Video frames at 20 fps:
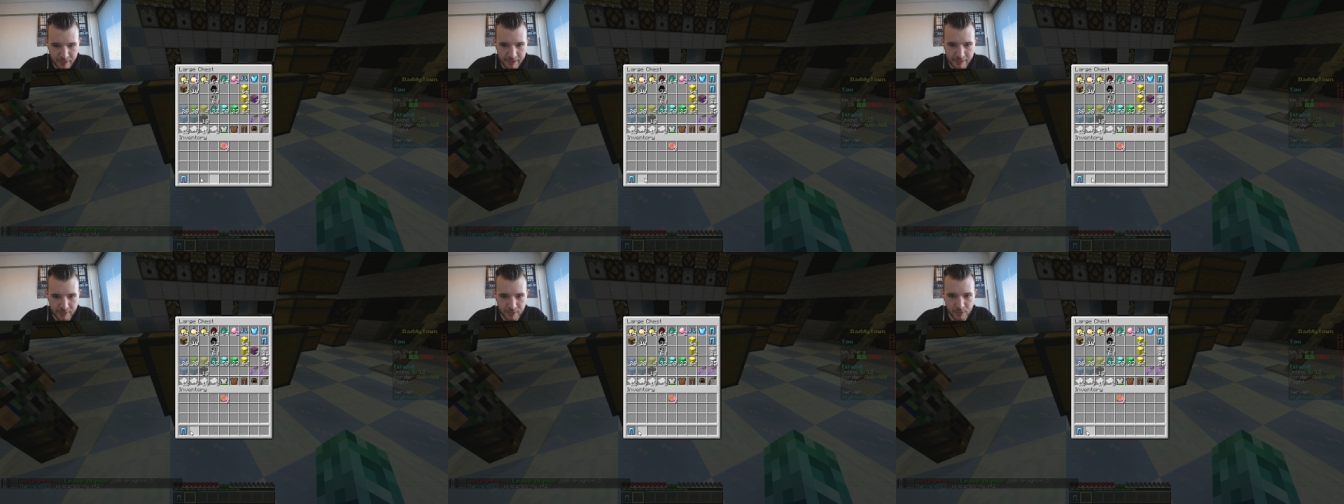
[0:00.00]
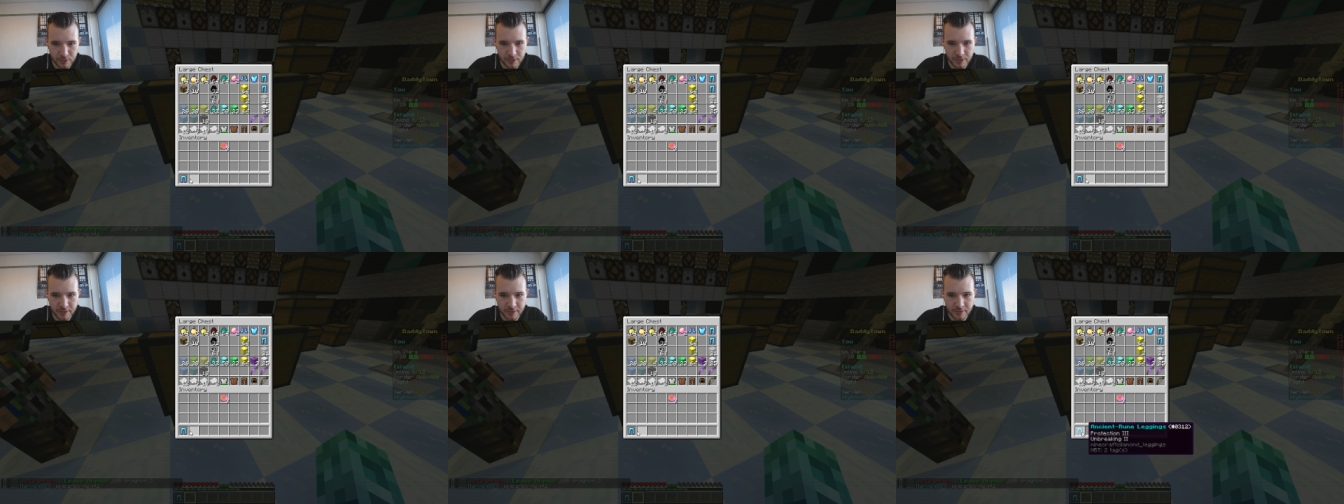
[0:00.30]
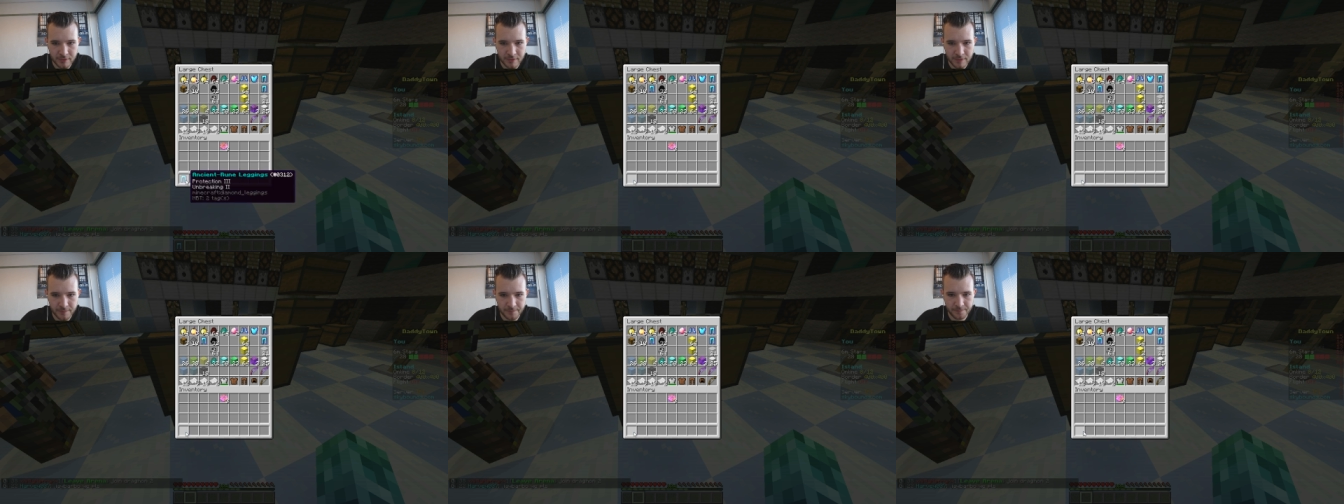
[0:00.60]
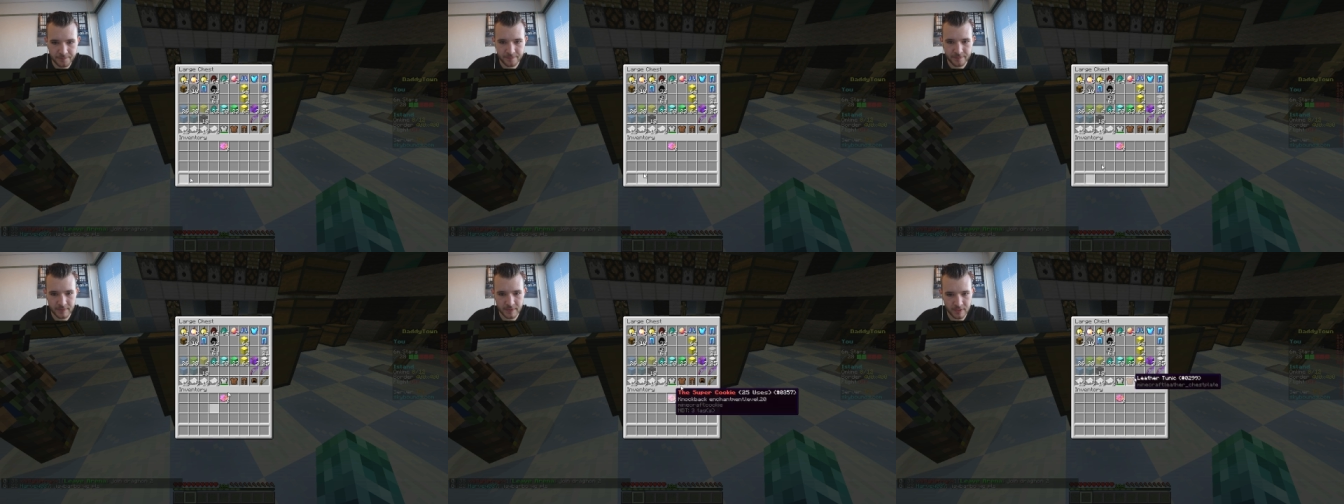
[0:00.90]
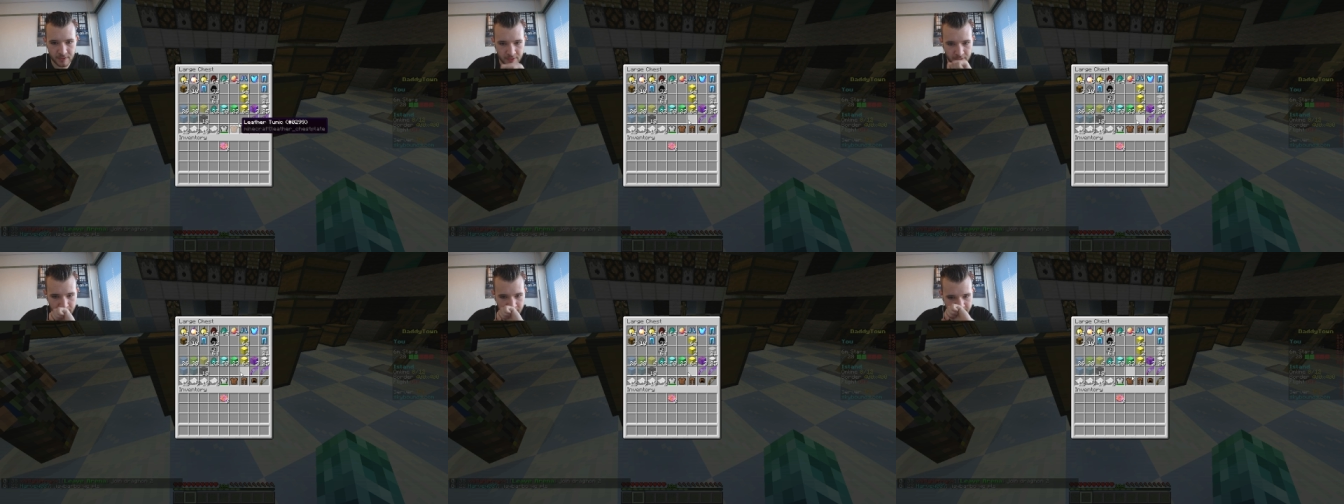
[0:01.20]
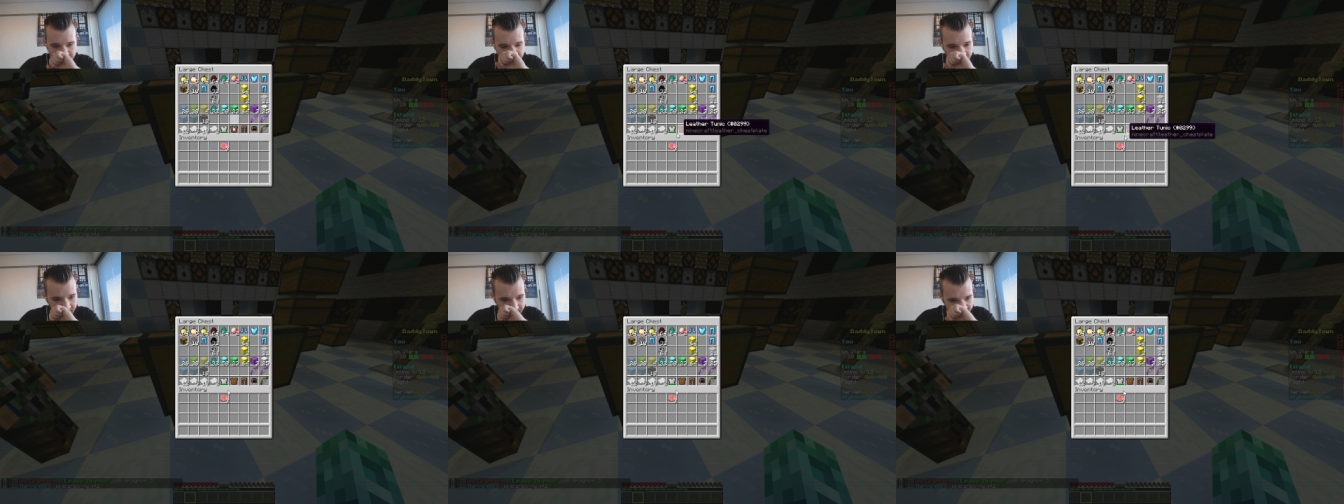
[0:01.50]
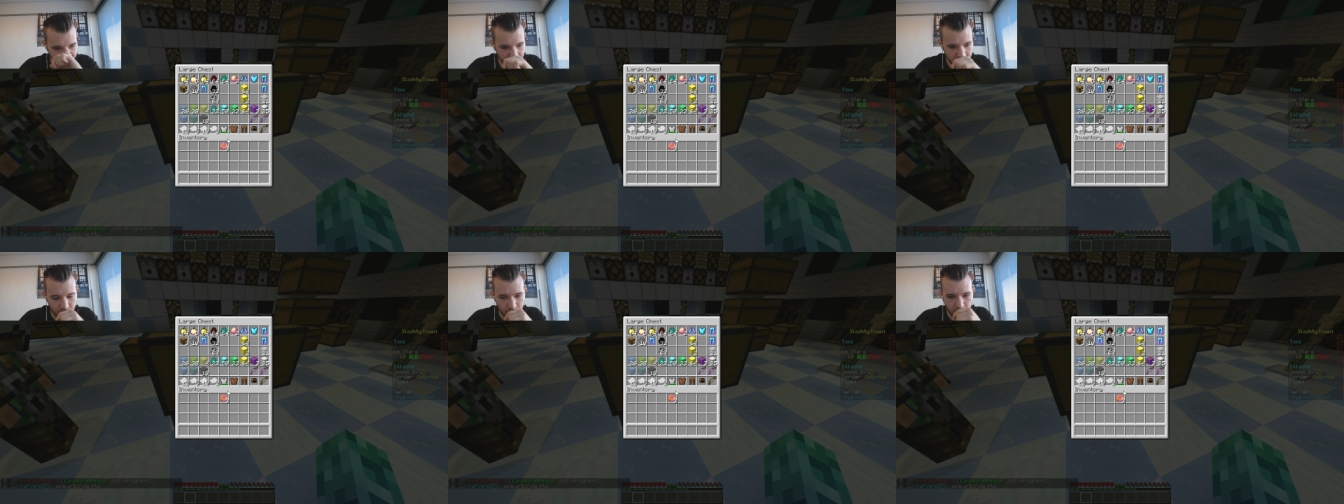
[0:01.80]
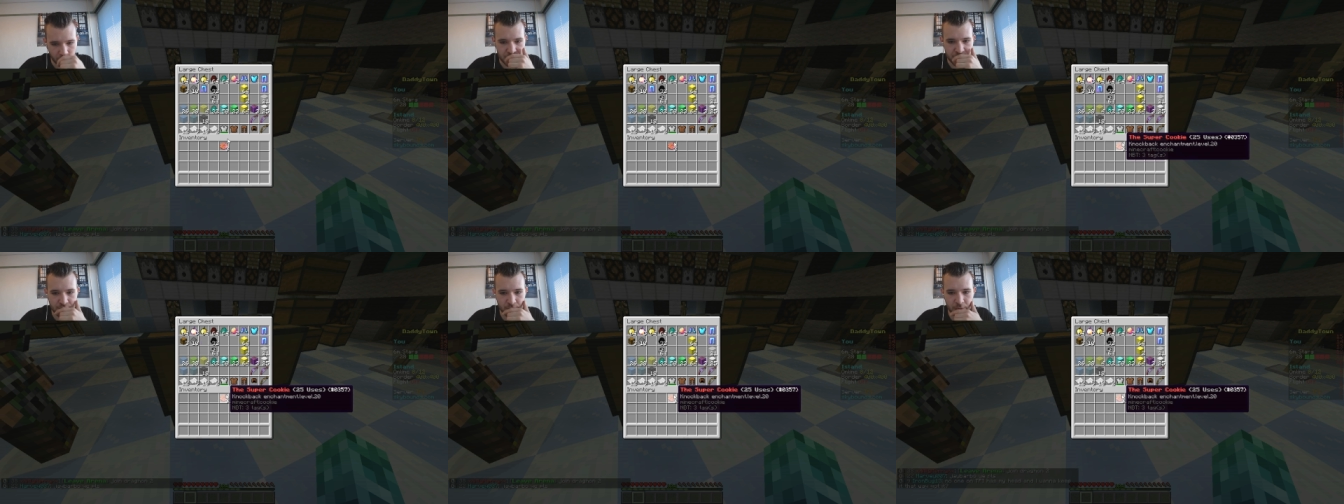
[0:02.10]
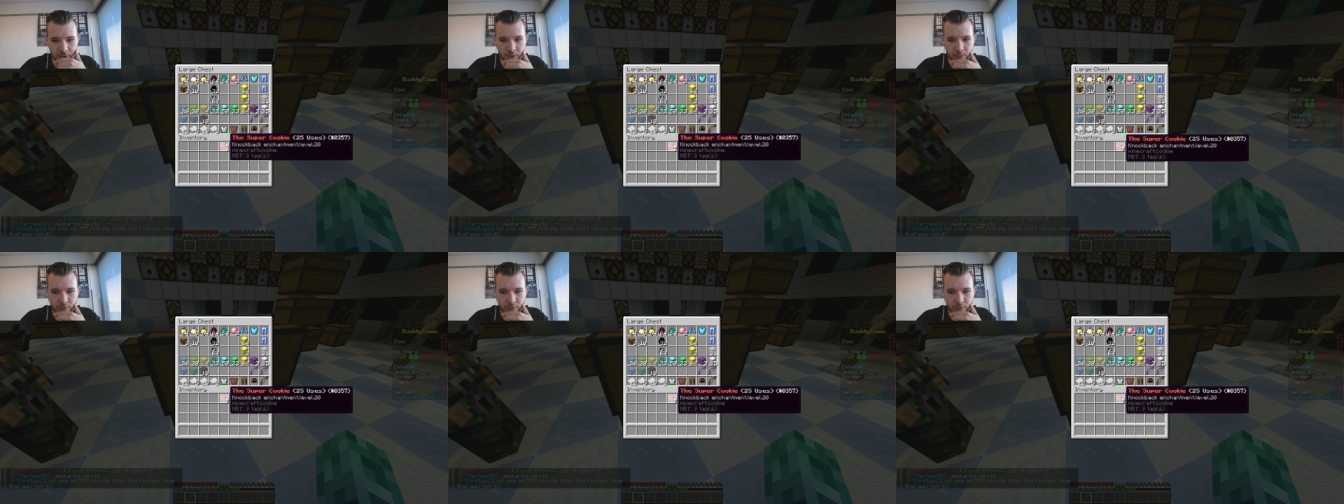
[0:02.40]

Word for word: That's see. what I was Okay. What